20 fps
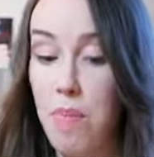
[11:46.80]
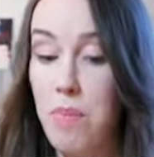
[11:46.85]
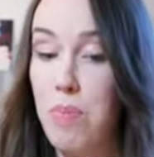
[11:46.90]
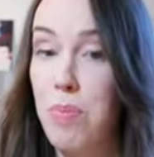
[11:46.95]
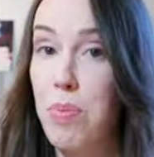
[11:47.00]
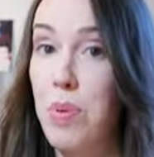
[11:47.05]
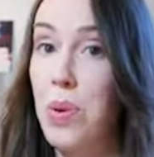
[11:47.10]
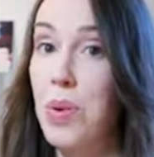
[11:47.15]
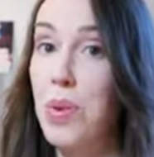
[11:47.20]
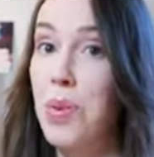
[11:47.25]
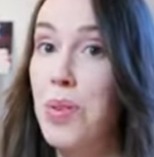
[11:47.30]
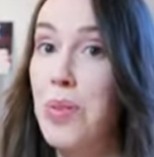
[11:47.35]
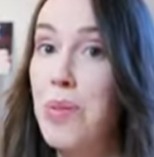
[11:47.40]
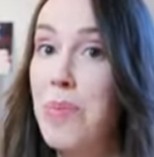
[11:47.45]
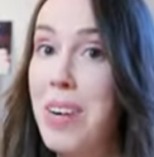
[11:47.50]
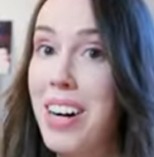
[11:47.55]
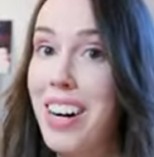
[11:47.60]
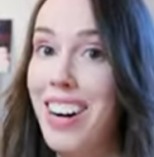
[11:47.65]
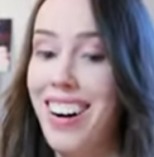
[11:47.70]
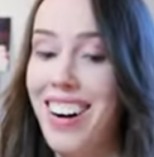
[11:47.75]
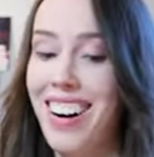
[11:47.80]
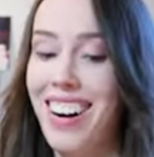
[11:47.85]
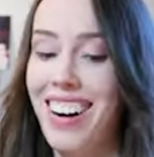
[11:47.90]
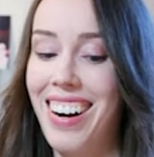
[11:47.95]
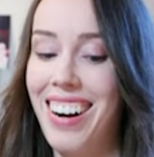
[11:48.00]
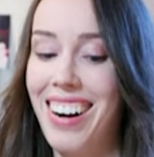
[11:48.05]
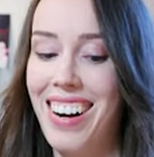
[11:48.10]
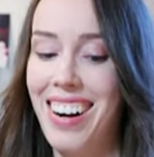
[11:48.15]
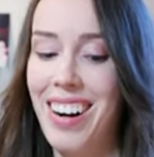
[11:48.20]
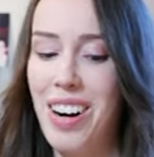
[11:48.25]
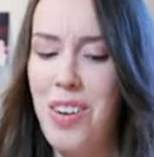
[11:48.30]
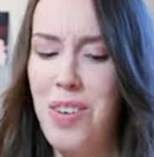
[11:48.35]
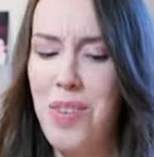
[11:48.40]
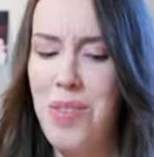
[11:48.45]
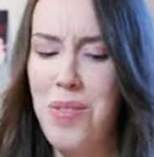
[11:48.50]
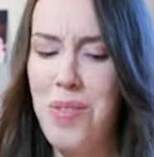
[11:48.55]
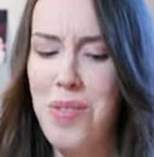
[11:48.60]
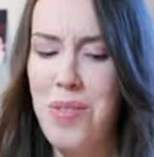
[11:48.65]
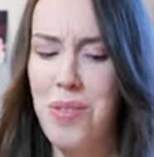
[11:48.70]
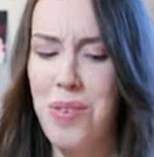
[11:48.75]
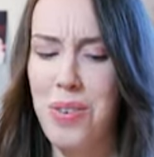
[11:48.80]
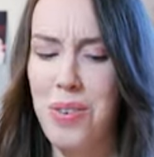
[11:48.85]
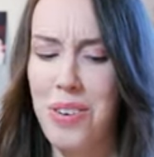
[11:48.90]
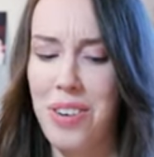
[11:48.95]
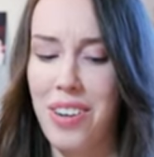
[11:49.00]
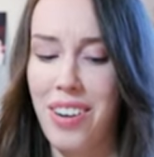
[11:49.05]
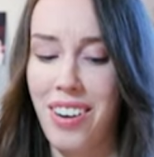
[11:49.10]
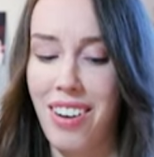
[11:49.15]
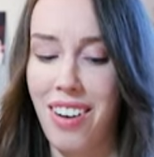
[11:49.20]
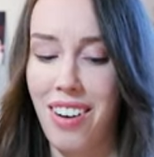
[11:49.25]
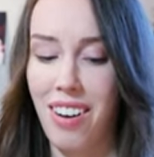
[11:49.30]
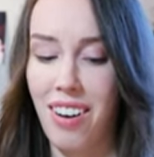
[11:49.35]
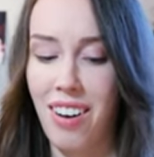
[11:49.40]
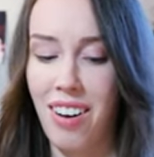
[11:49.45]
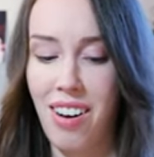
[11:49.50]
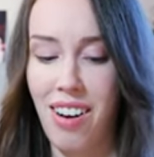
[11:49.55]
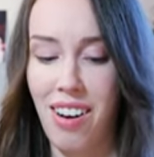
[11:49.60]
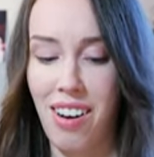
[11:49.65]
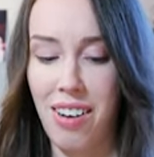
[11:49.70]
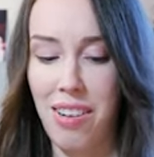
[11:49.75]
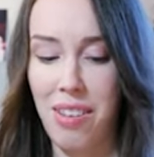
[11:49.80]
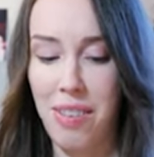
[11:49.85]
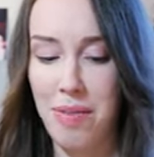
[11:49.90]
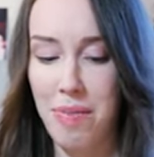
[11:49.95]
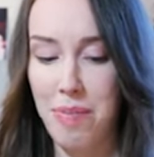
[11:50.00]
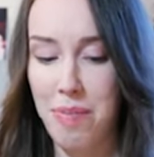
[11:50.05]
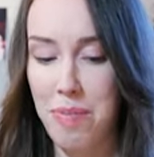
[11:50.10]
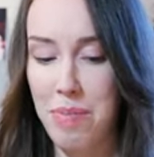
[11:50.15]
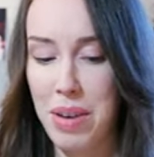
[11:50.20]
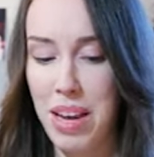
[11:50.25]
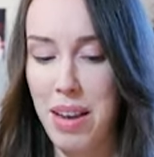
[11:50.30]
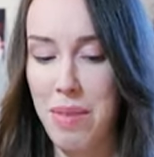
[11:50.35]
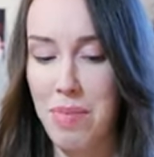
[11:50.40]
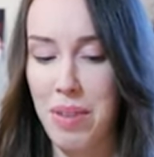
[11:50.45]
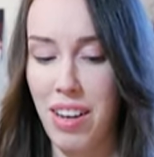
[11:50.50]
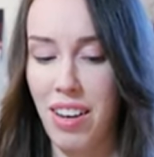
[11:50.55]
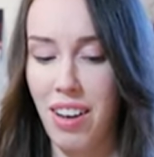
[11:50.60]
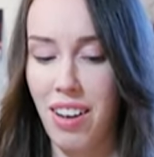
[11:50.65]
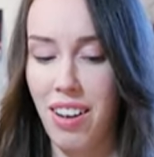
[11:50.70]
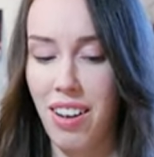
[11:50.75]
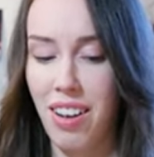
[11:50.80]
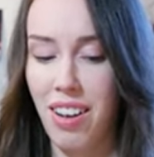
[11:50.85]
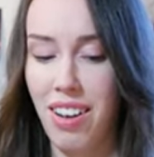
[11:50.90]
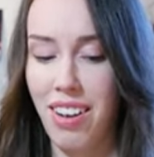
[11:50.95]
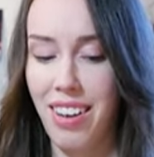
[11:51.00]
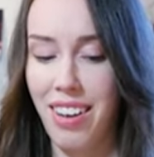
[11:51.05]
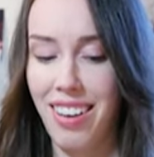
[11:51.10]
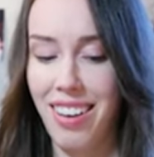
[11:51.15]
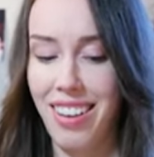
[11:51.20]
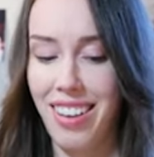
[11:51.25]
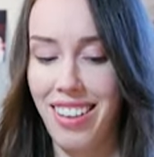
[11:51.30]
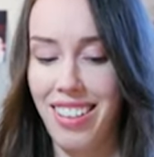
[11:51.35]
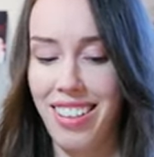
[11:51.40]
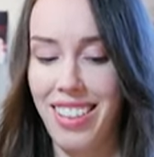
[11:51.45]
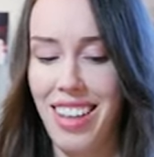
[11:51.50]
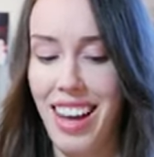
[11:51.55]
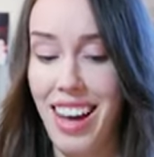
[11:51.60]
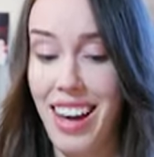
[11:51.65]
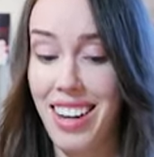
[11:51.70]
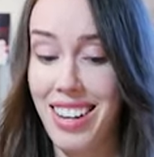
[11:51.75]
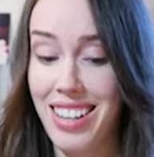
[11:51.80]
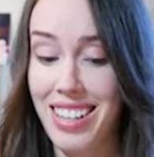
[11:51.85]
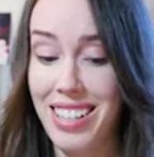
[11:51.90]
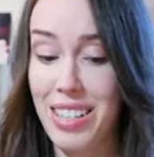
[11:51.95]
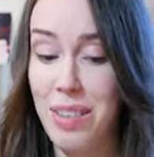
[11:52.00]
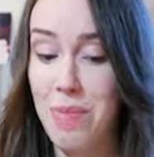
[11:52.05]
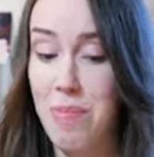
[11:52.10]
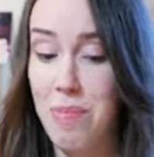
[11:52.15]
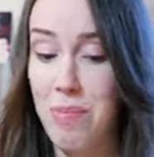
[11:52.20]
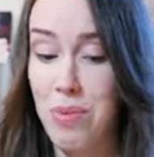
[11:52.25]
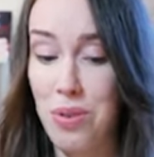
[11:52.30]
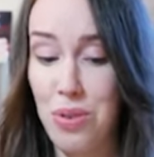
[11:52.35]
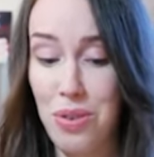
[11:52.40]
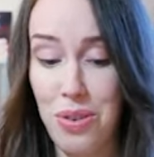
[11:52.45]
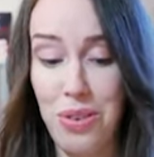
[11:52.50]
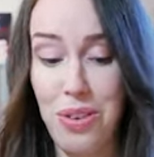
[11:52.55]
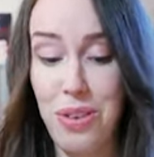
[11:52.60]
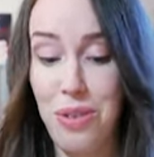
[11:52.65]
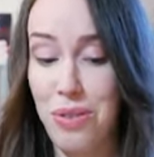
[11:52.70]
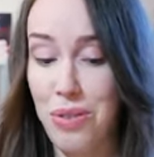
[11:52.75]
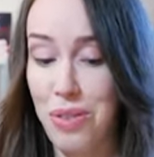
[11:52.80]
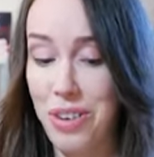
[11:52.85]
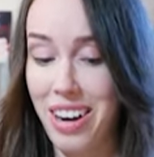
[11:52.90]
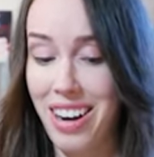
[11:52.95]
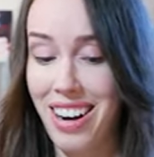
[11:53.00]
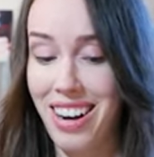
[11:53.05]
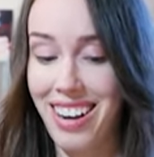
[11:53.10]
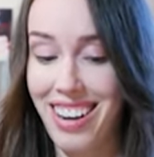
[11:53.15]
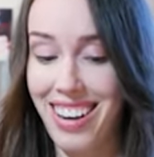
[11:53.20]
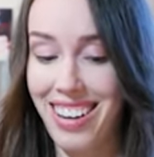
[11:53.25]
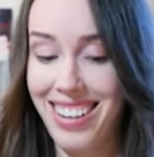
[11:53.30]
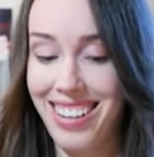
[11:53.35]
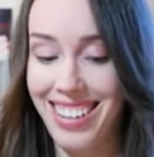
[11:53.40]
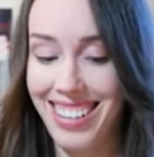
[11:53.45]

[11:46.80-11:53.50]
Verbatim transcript: Bulma. Oof. Oh, baby. That is a beautiful card.